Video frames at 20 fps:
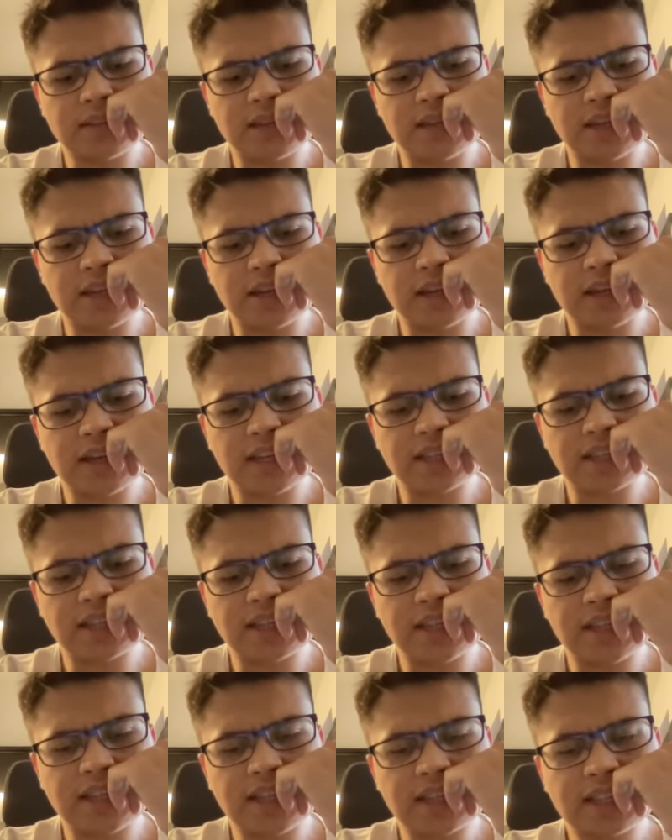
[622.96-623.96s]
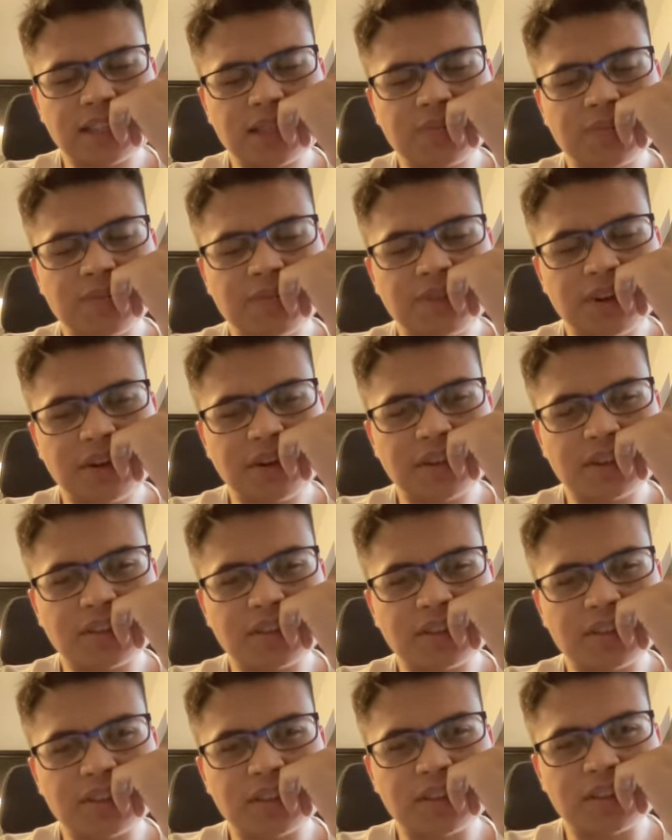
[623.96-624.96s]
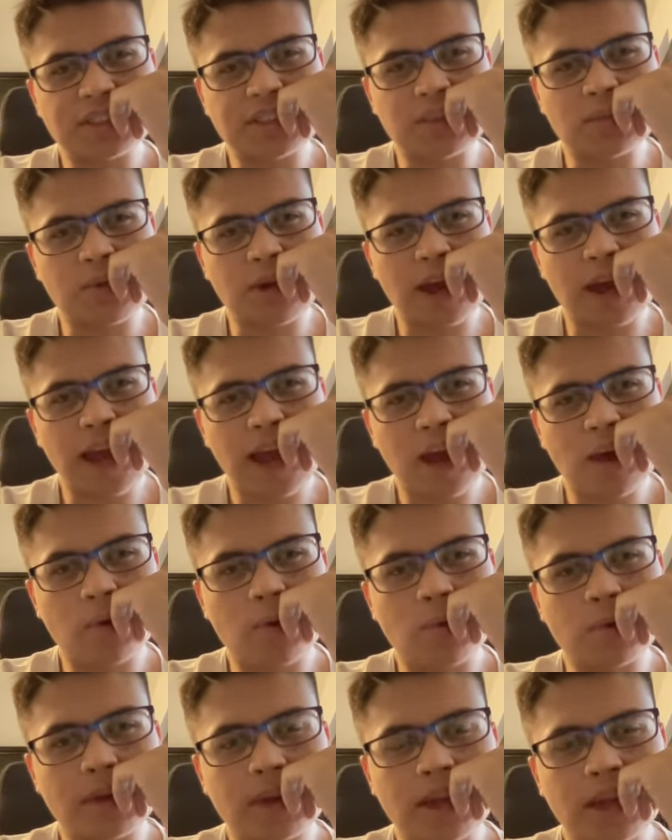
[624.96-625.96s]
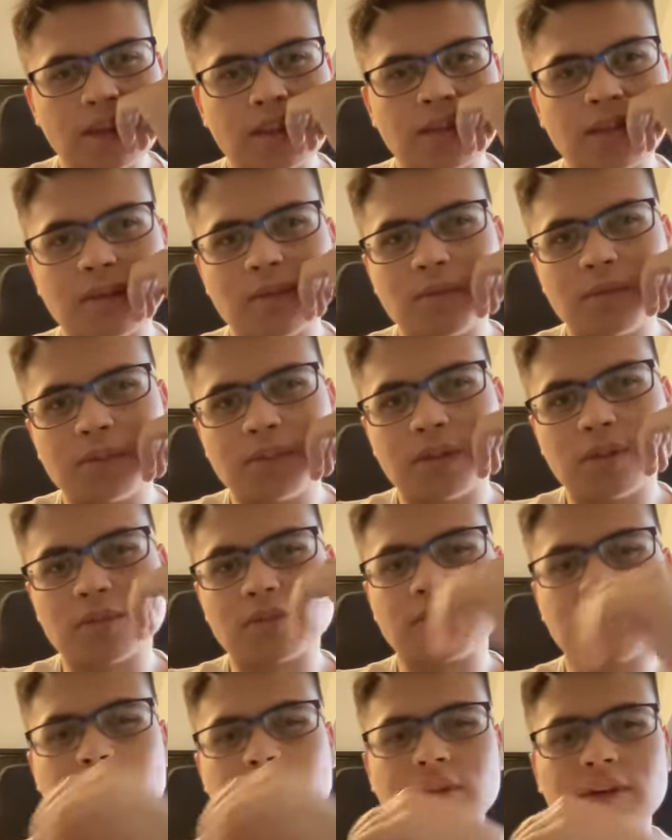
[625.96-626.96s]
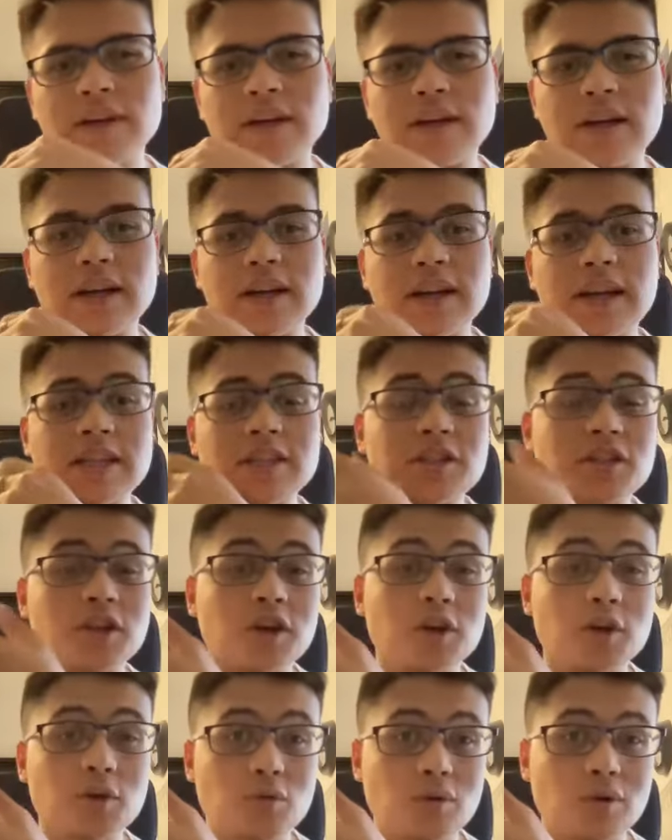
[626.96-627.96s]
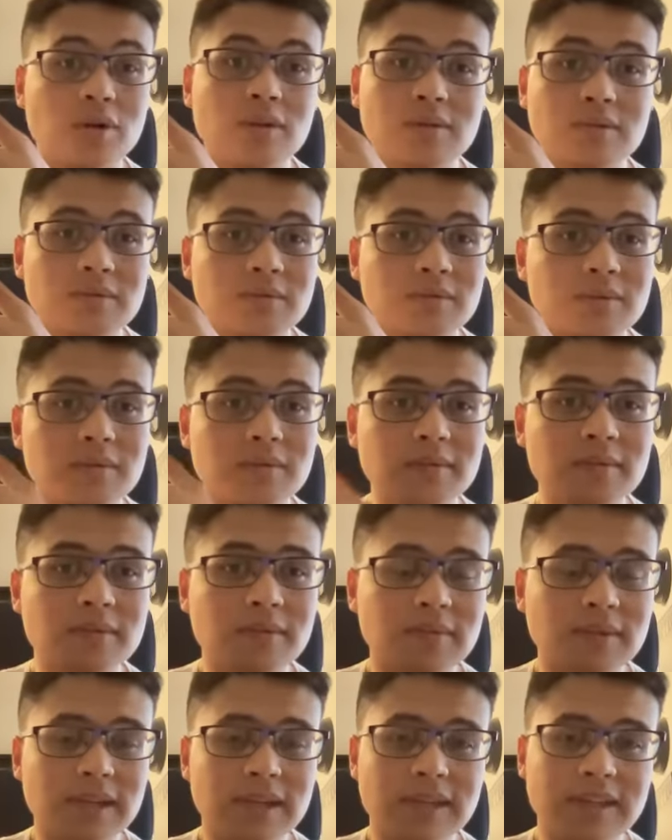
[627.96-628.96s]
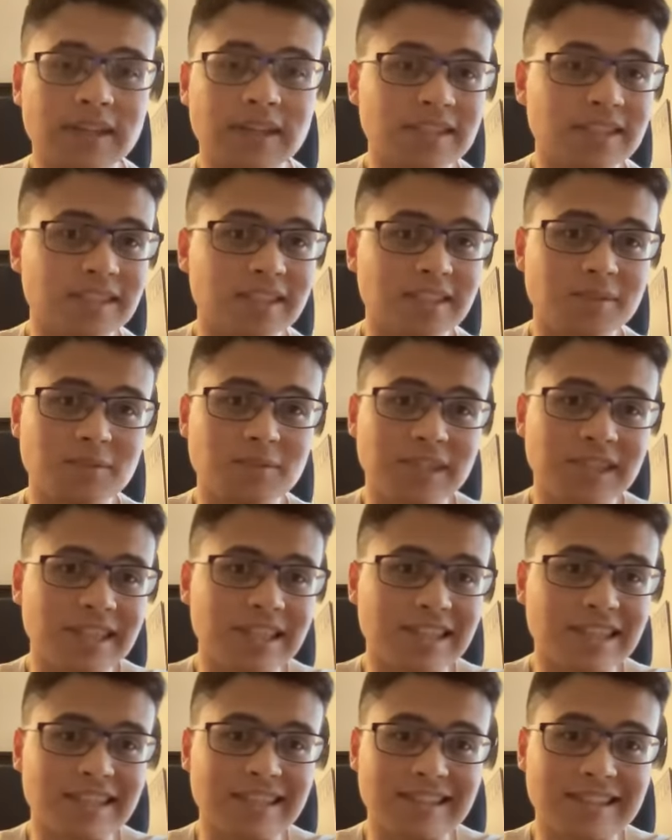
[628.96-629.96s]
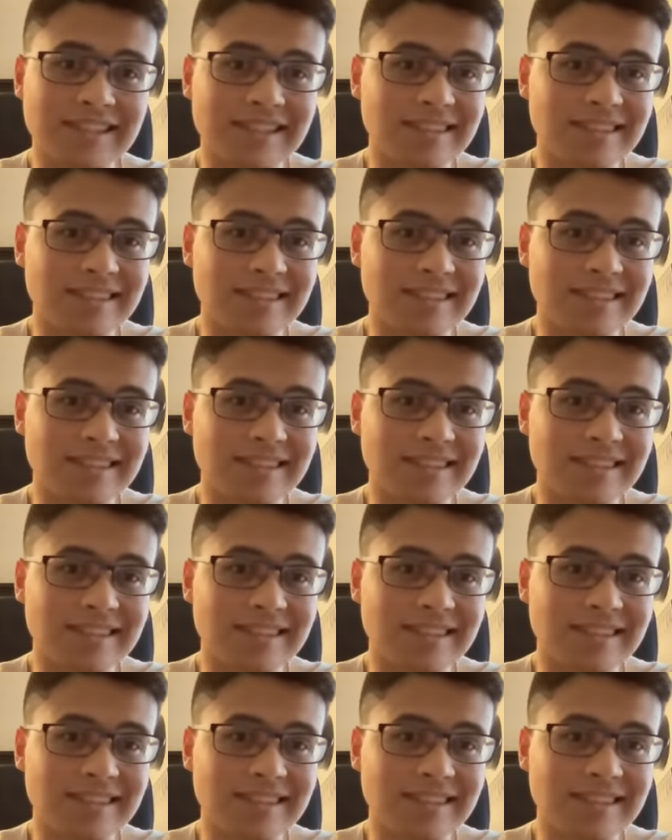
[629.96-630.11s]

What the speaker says: it's going to be very interesting to see how we get results and against who next season, really.